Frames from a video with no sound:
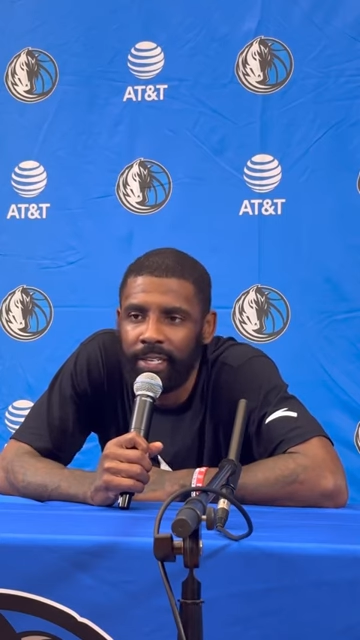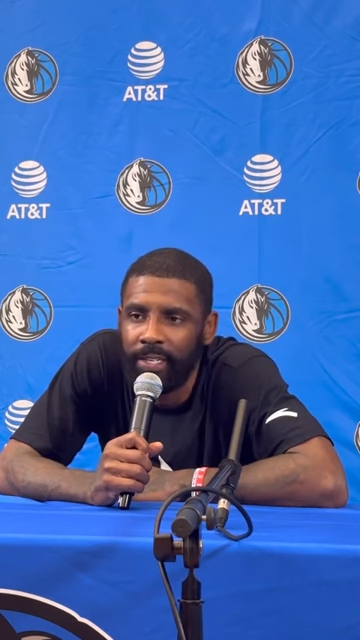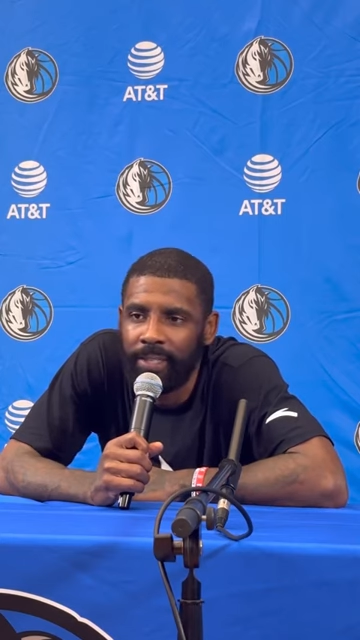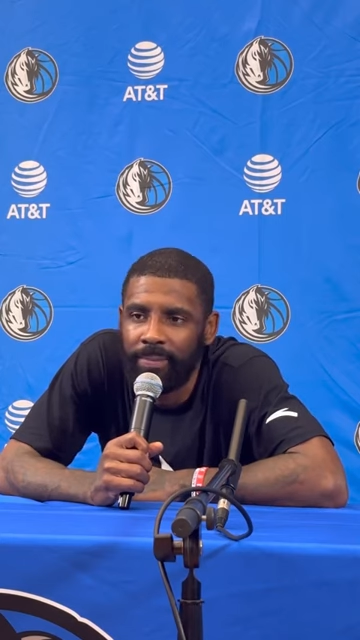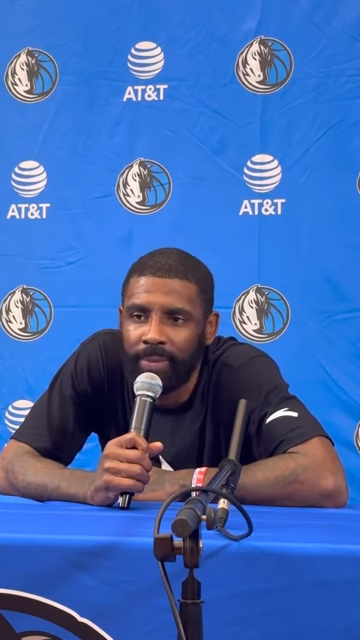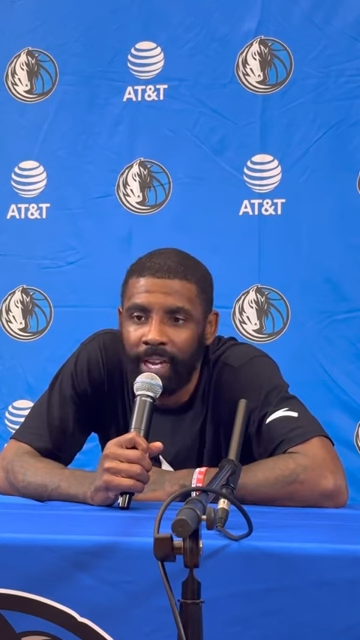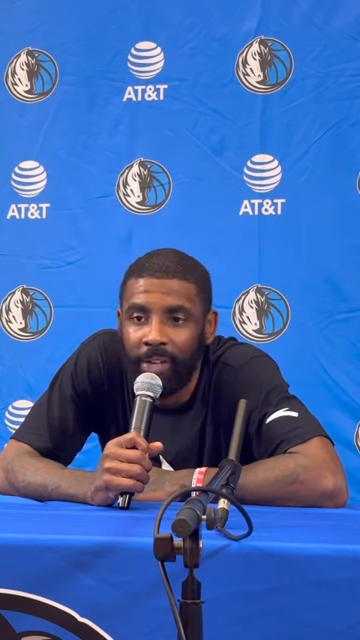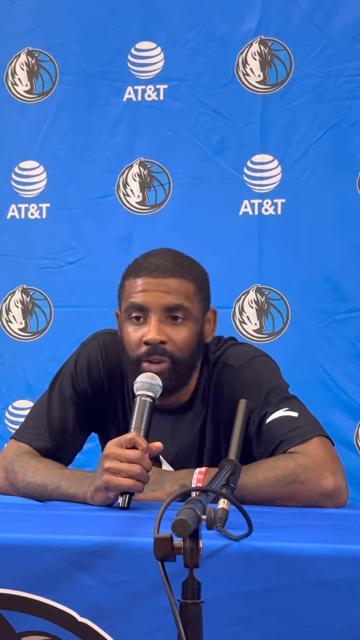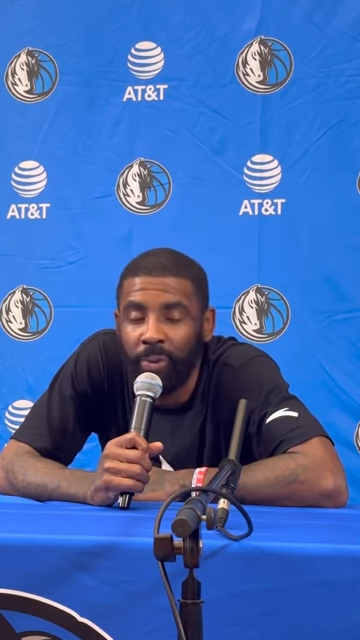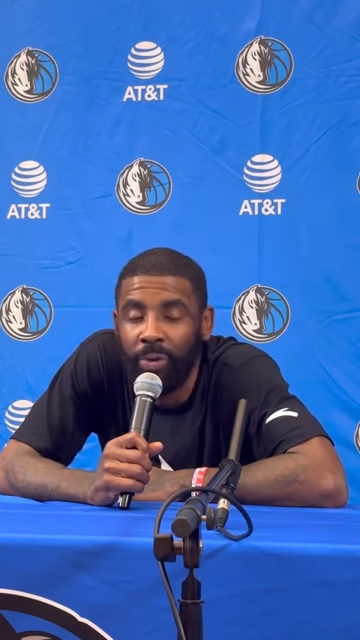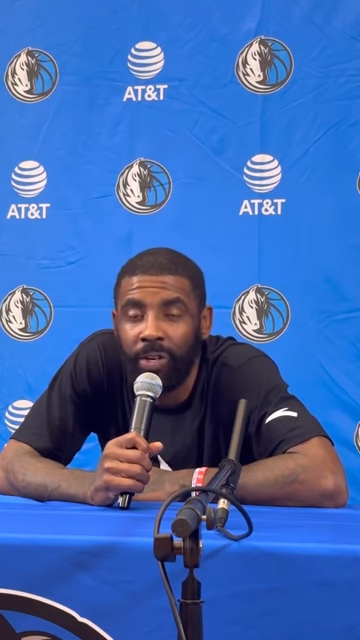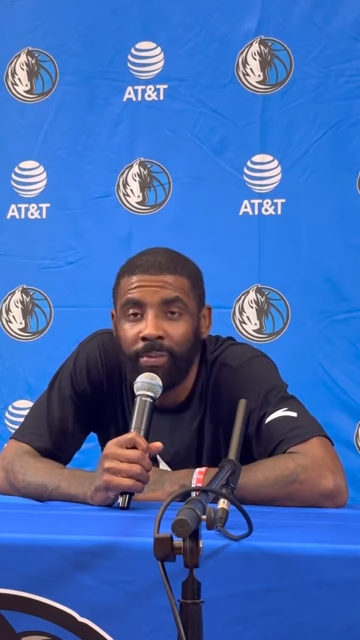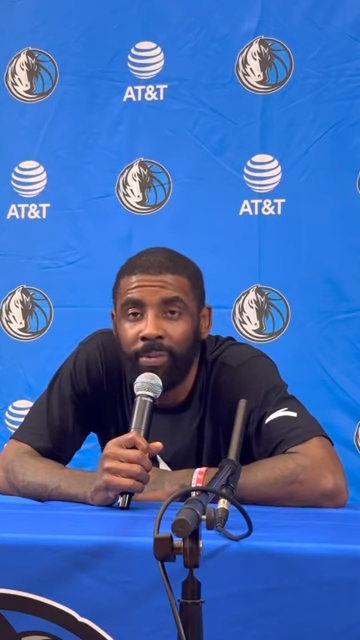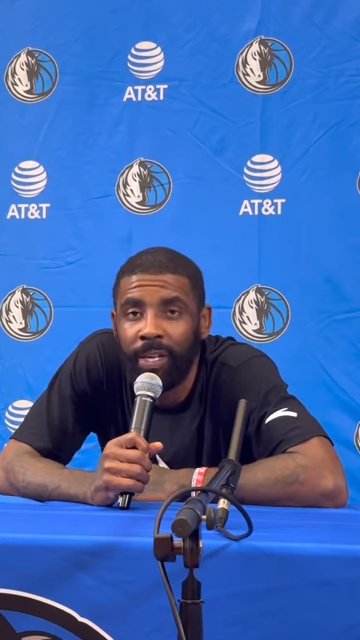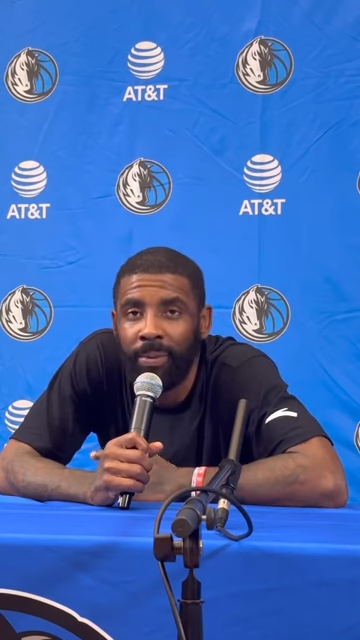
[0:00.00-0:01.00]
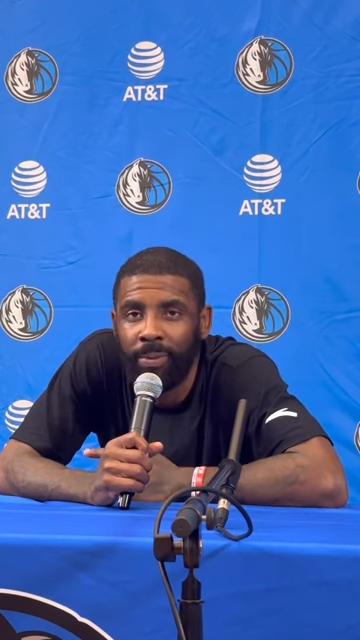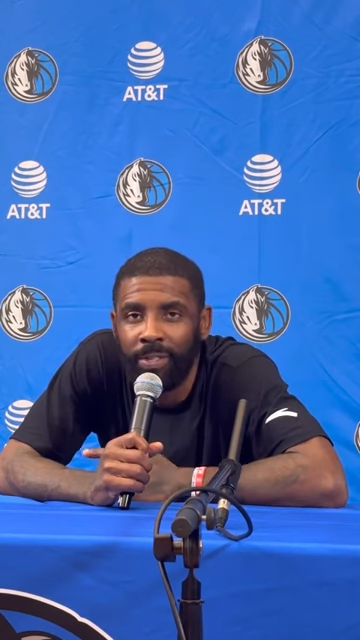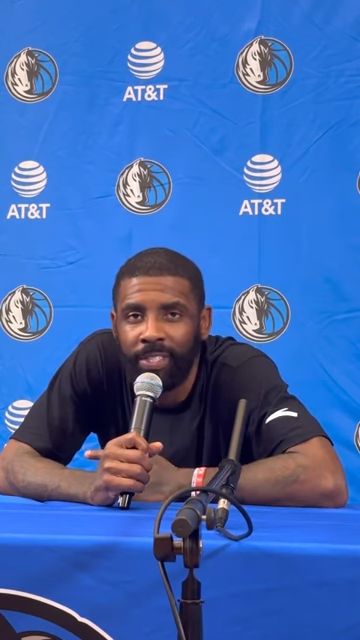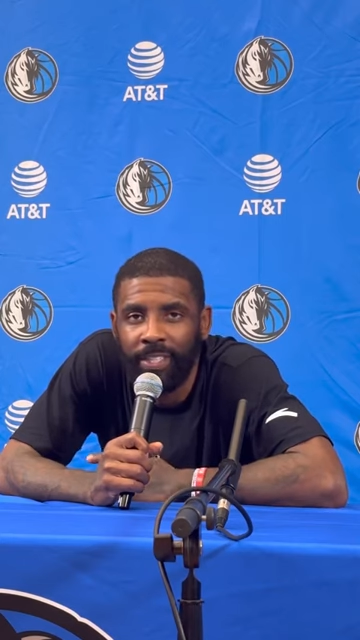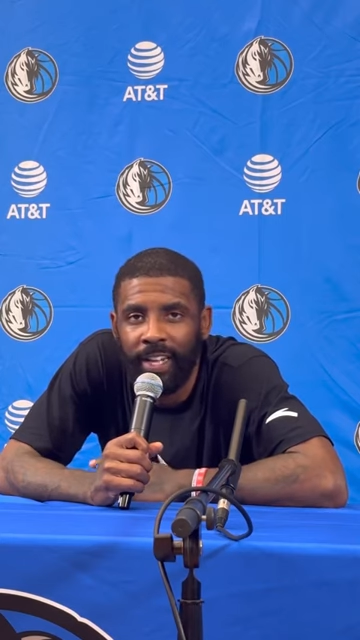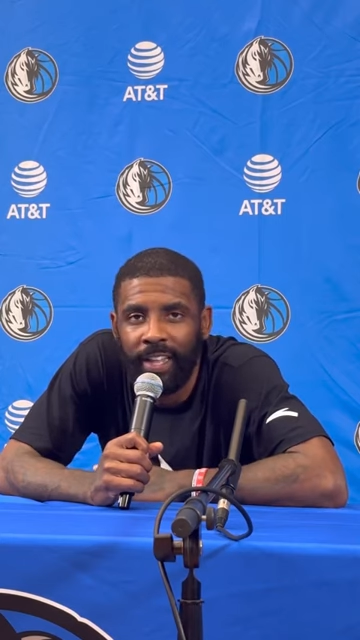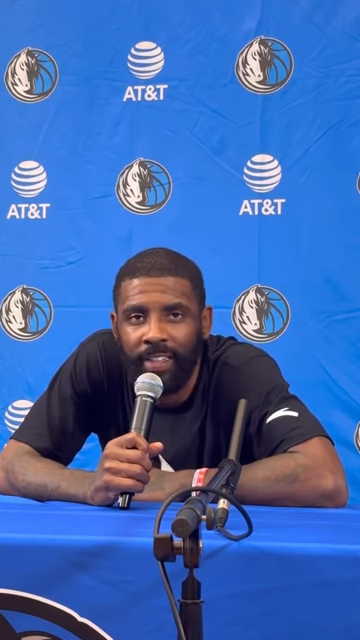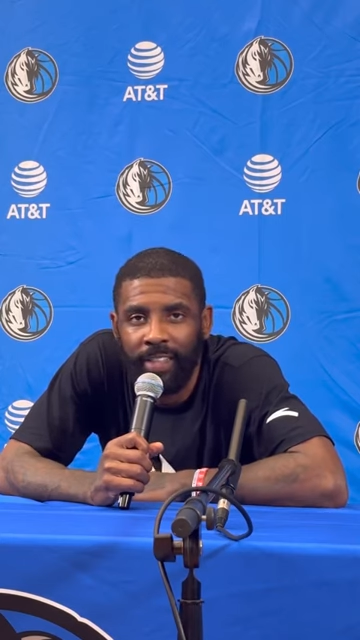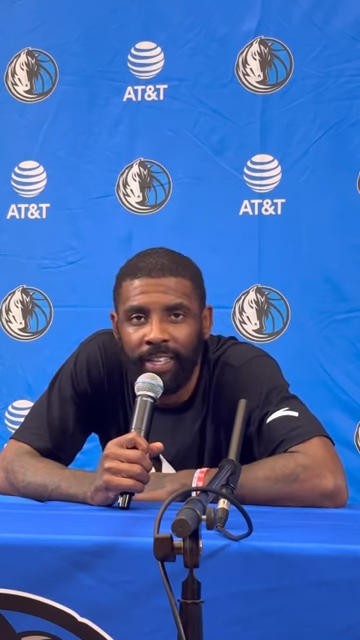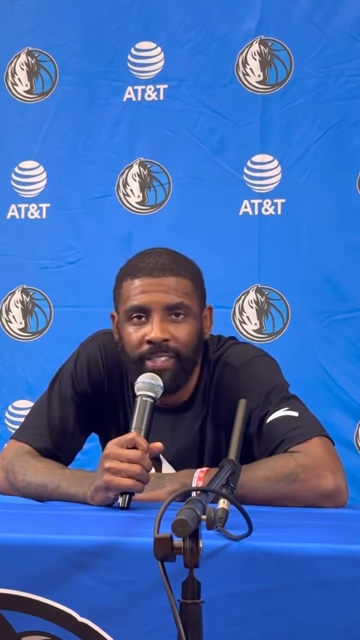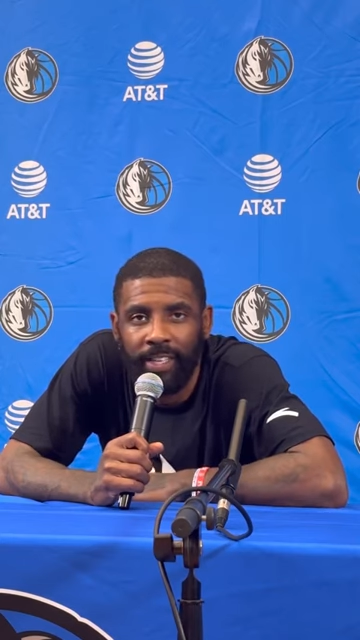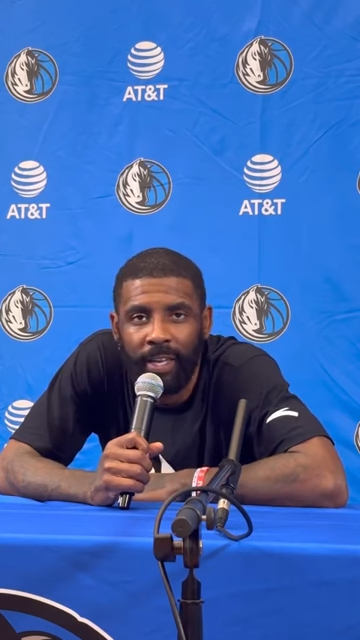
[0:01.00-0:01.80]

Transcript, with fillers: Um, I do want to be able to sit at that